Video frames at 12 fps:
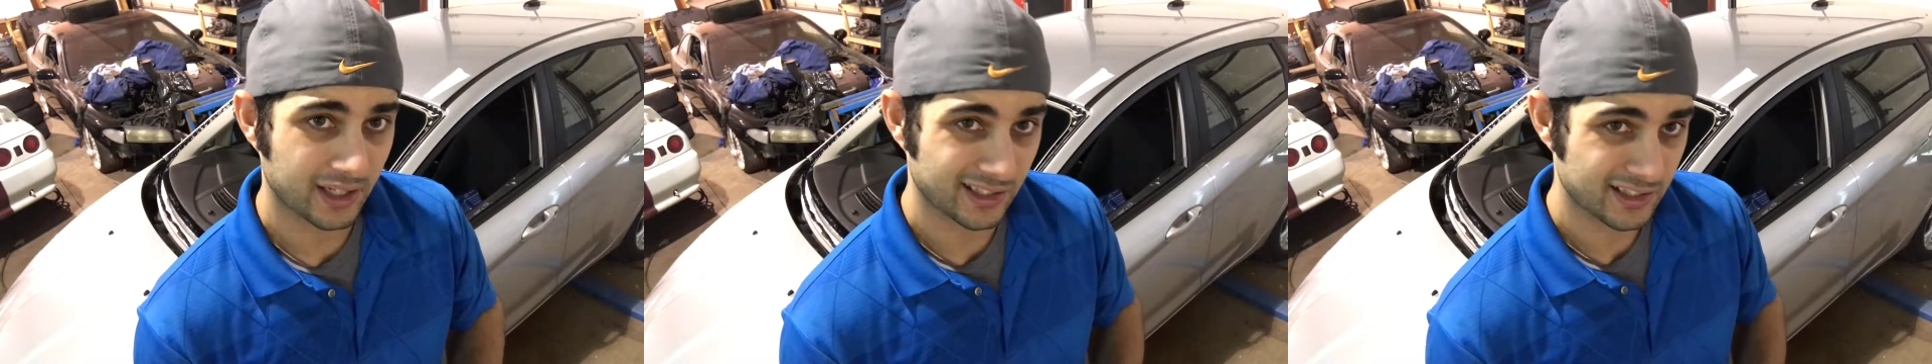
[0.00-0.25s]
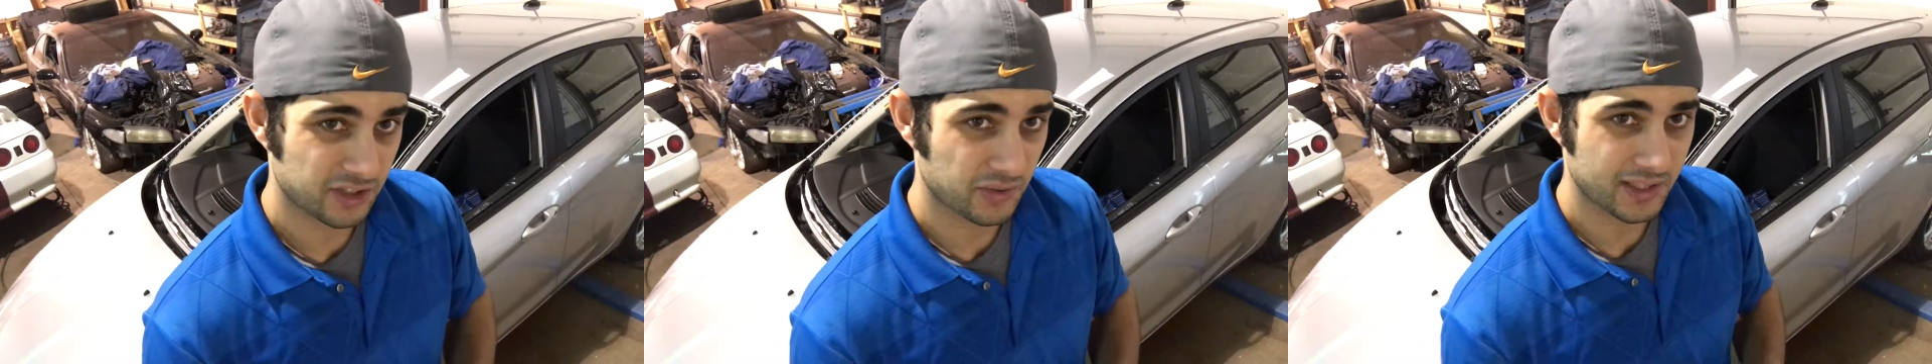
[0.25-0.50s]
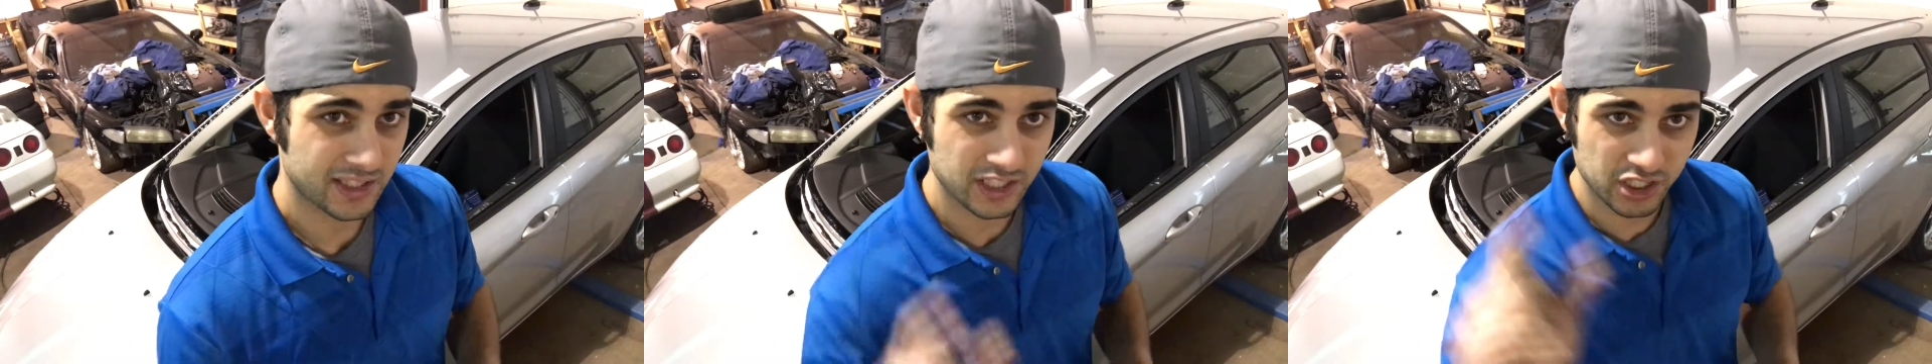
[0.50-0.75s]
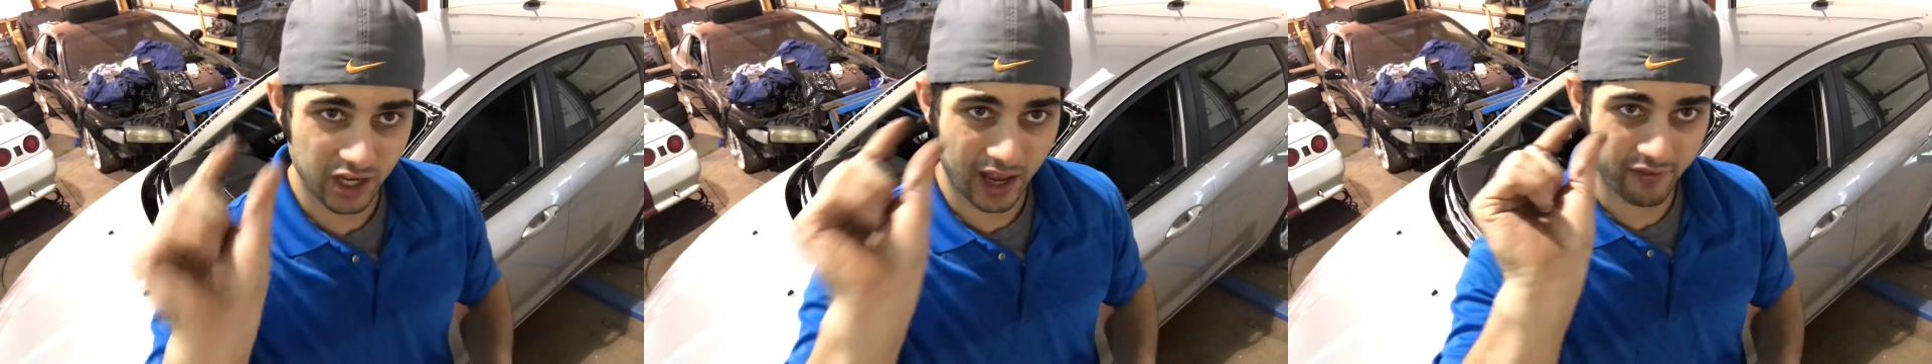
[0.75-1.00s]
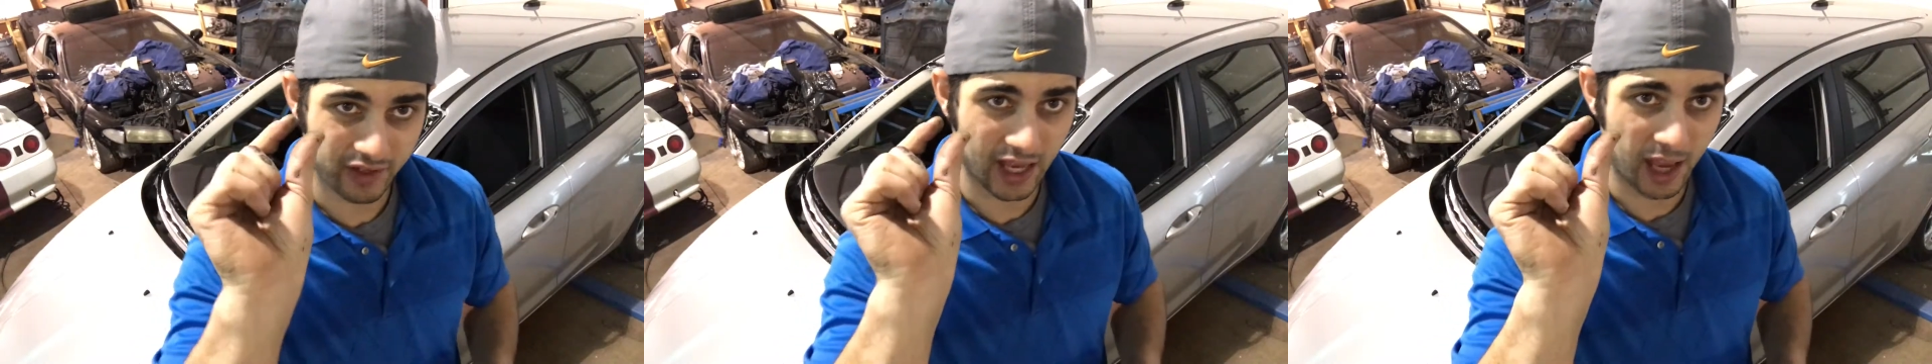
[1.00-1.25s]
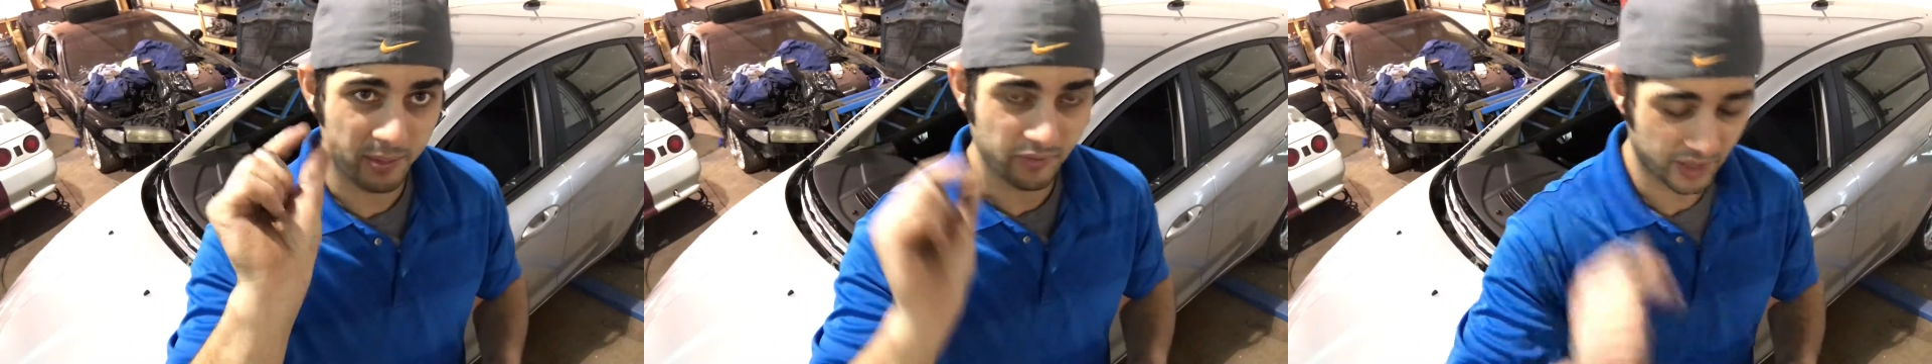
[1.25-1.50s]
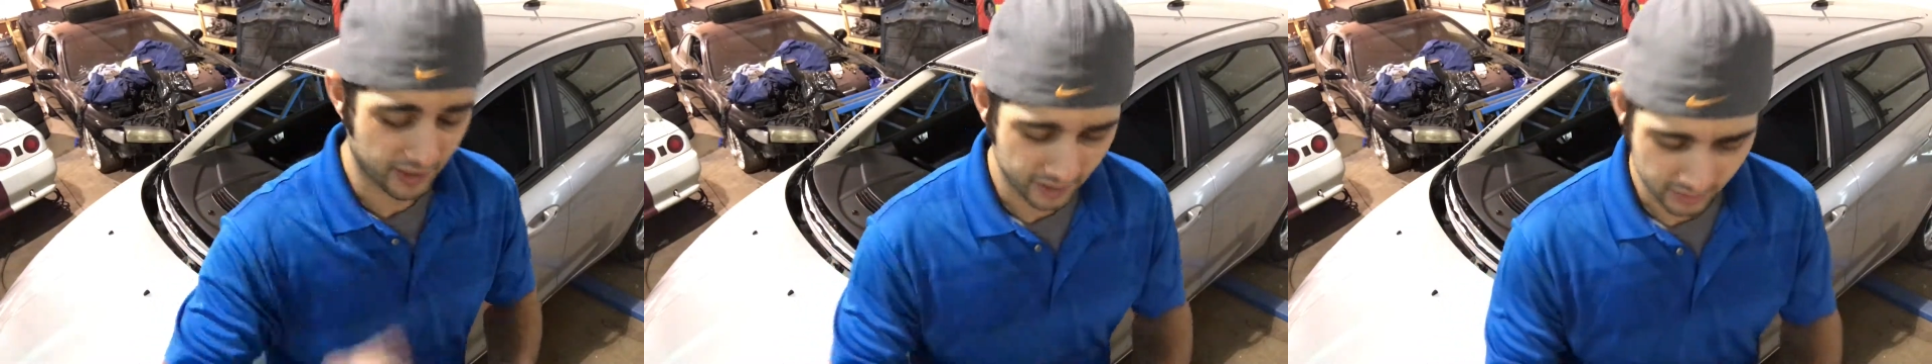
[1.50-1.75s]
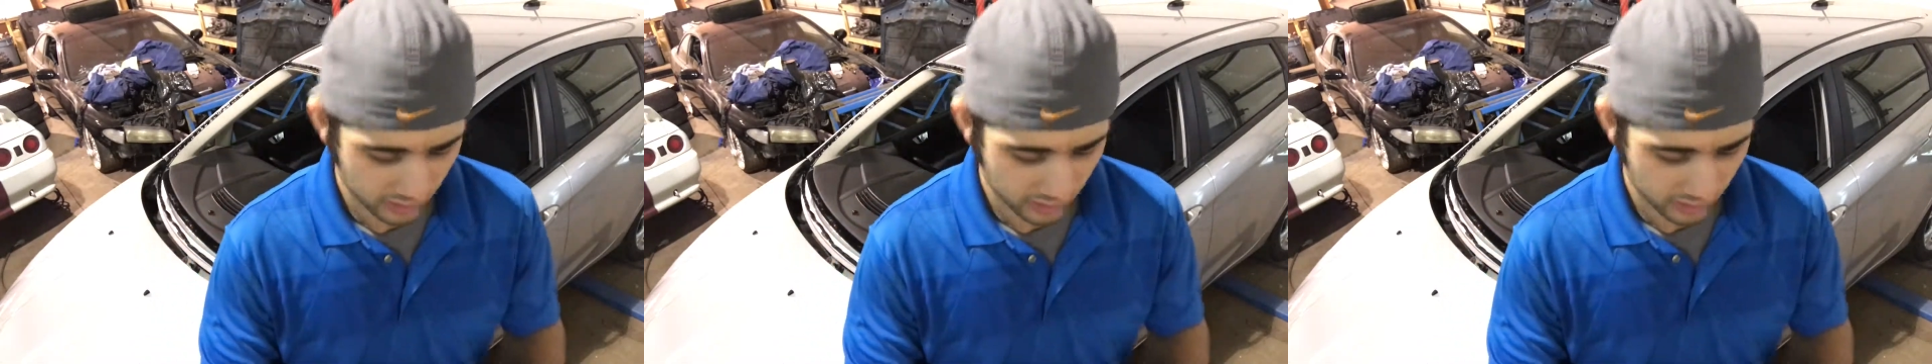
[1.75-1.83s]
and then squeeze it, you have a gap of air.